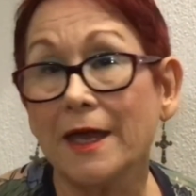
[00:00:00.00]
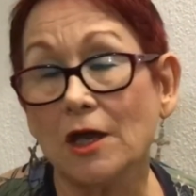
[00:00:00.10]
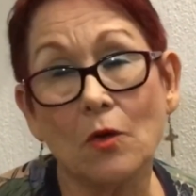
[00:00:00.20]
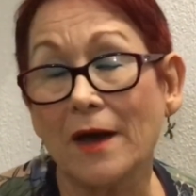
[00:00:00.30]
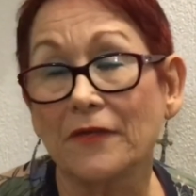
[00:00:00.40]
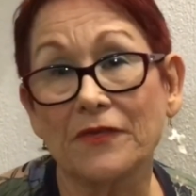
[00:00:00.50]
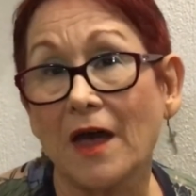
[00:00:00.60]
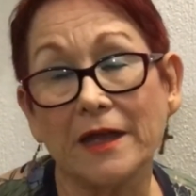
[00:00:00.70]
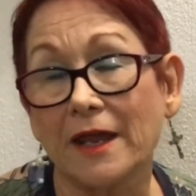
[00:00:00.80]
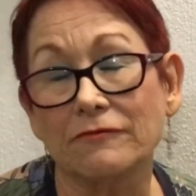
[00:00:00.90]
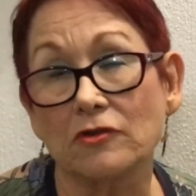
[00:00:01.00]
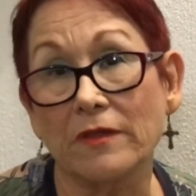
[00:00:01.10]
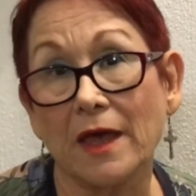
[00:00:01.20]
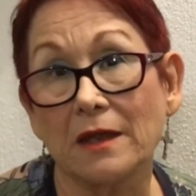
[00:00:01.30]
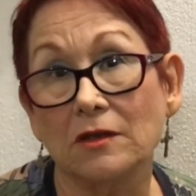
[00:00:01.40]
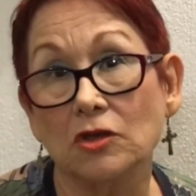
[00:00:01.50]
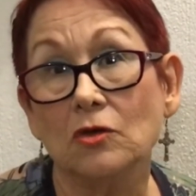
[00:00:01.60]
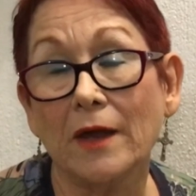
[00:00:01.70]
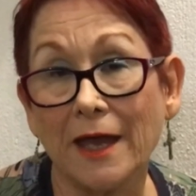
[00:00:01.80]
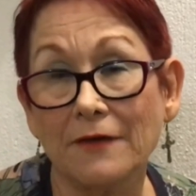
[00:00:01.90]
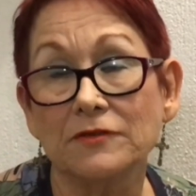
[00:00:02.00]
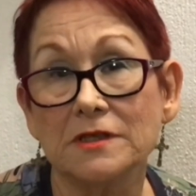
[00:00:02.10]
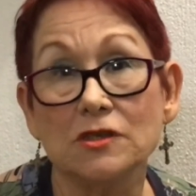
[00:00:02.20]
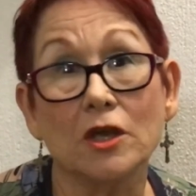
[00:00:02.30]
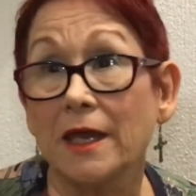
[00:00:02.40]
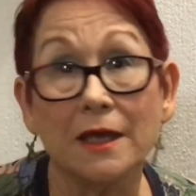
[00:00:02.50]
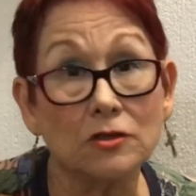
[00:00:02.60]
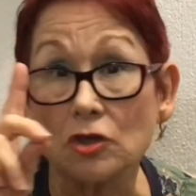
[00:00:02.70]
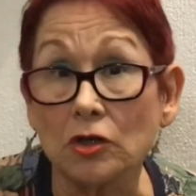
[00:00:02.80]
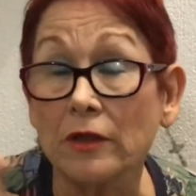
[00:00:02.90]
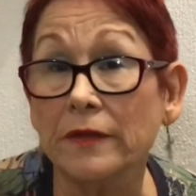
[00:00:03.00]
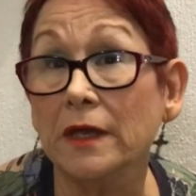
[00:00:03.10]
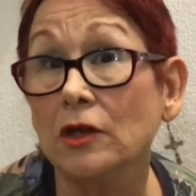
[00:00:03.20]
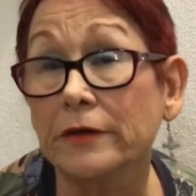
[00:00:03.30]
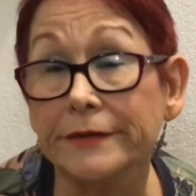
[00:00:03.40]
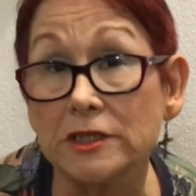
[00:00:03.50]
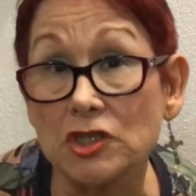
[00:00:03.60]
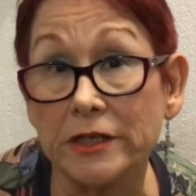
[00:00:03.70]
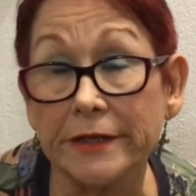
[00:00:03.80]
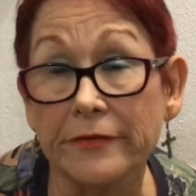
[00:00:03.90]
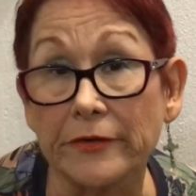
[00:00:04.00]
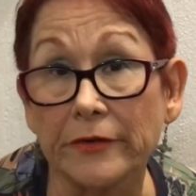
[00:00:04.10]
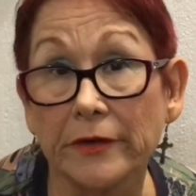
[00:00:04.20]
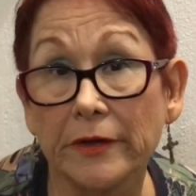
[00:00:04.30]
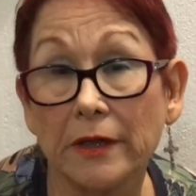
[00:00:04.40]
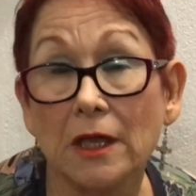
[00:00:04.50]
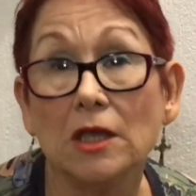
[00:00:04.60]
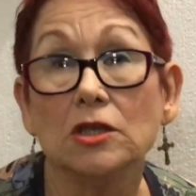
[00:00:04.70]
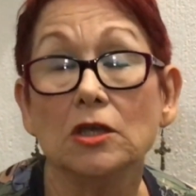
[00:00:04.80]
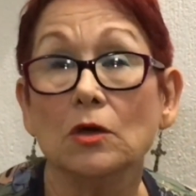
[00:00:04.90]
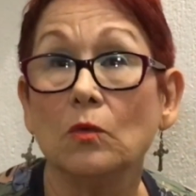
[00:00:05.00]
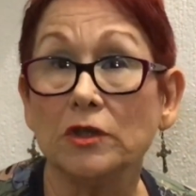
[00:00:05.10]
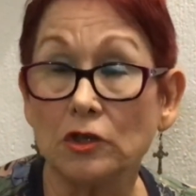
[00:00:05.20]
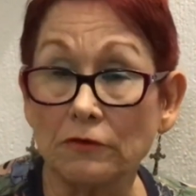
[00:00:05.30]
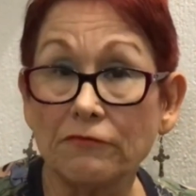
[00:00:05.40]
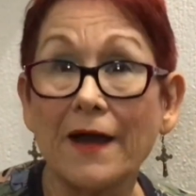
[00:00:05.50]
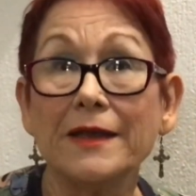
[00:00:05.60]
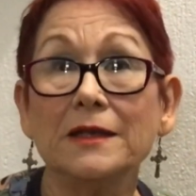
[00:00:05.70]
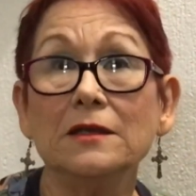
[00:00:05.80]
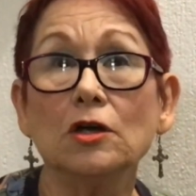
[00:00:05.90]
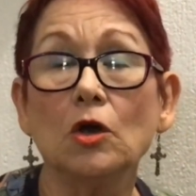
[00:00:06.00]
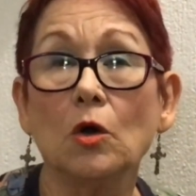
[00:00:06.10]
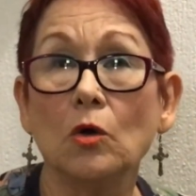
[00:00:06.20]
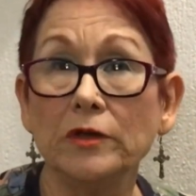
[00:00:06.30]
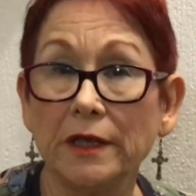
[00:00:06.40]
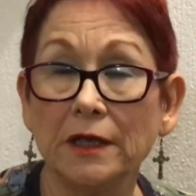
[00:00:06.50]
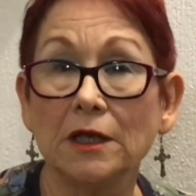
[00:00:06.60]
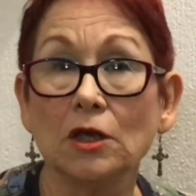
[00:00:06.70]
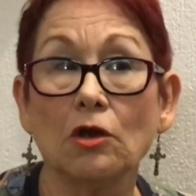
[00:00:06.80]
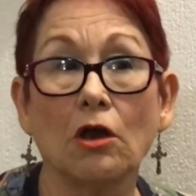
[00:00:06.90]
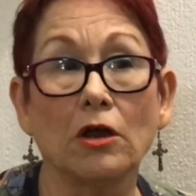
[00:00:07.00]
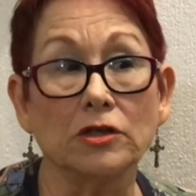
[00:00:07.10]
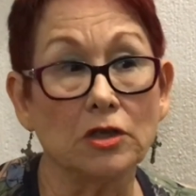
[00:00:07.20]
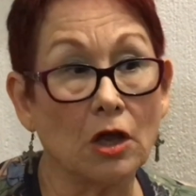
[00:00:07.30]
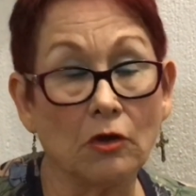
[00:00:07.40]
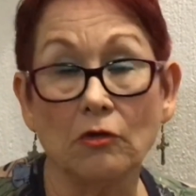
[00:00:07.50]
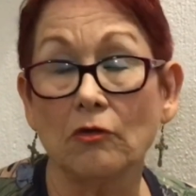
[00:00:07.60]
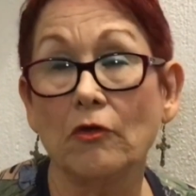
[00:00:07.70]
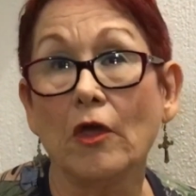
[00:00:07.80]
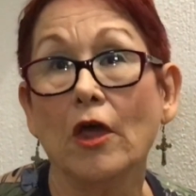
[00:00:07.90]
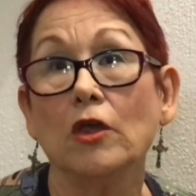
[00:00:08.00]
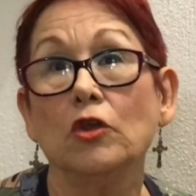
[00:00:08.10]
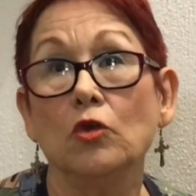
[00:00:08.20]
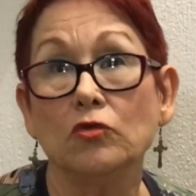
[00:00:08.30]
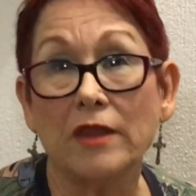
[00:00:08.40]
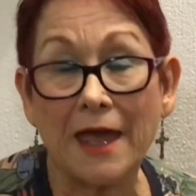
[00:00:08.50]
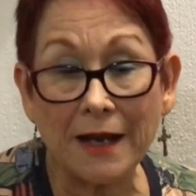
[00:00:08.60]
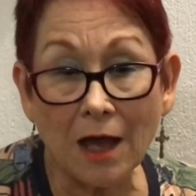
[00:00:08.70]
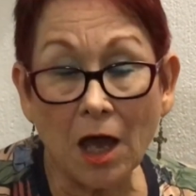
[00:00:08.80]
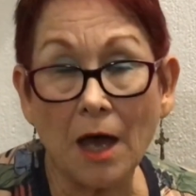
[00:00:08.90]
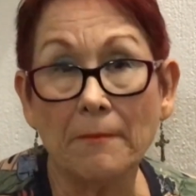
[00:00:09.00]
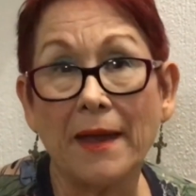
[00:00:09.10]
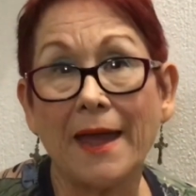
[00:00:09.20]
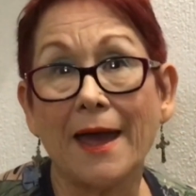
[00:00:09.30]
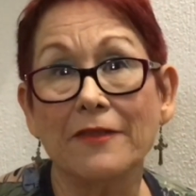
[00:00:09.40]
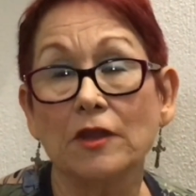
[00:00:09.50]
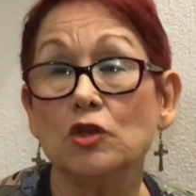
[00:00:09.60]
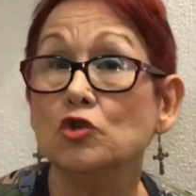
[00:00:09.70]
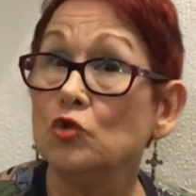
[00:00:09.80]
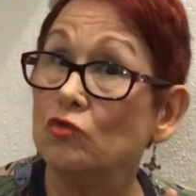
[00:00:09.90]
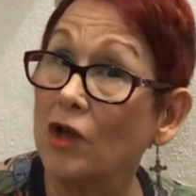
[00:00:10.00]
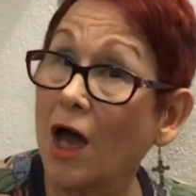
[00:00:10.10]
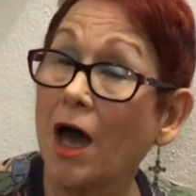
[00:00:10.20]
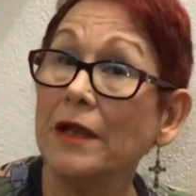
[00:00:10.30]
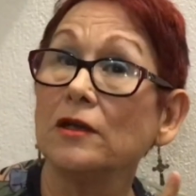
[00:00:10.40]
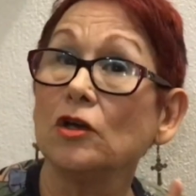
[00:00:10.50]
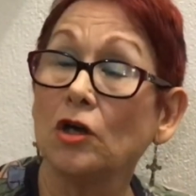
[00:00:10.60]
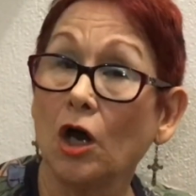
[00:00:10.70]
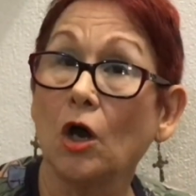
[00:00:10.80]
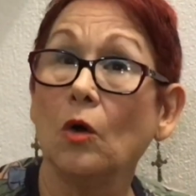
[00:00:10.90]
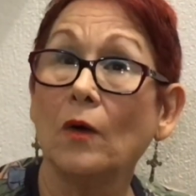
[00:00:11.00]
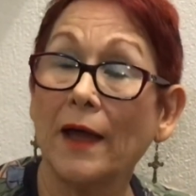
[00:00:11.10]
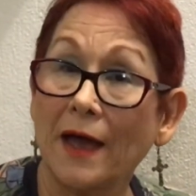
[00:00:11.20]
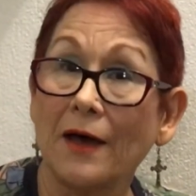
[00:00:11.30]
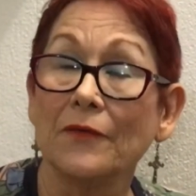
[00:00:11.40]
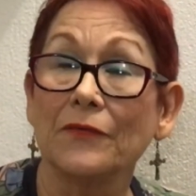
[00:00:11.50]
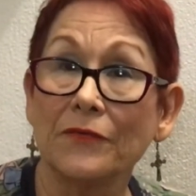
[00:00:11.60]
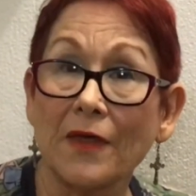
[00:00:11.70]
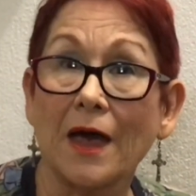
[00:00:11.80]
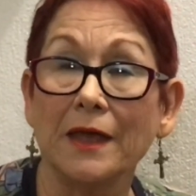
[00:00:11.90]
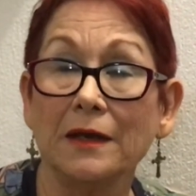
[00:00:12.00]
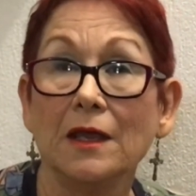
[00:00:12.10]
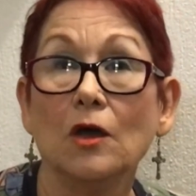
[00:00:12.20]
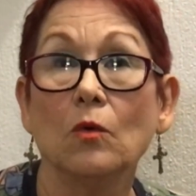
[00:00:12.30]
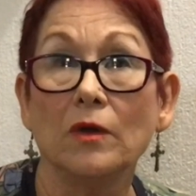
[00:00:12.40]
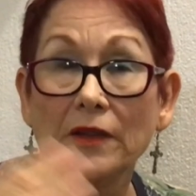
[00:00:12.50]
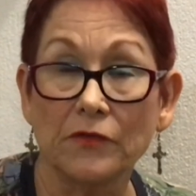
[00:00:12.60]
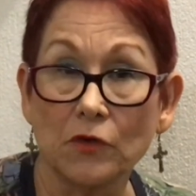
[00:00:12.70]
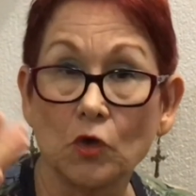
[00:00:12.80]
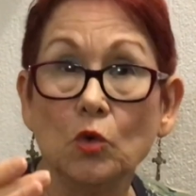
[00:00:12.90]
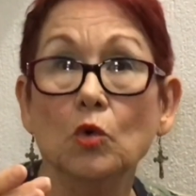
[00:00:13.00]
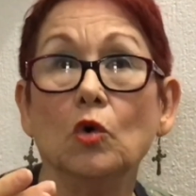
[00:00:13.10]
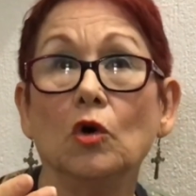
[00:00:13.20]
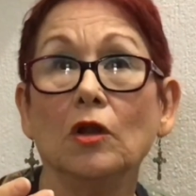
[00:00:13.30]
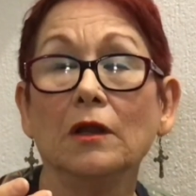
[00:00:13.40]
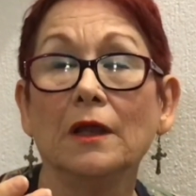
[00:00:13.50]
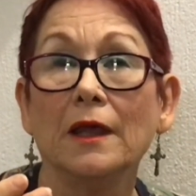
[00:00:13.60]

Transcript: go outside after that. You can't turn on the air condition either. When you're fighting a cold here or you had a hot bath, do not go outside when it's cool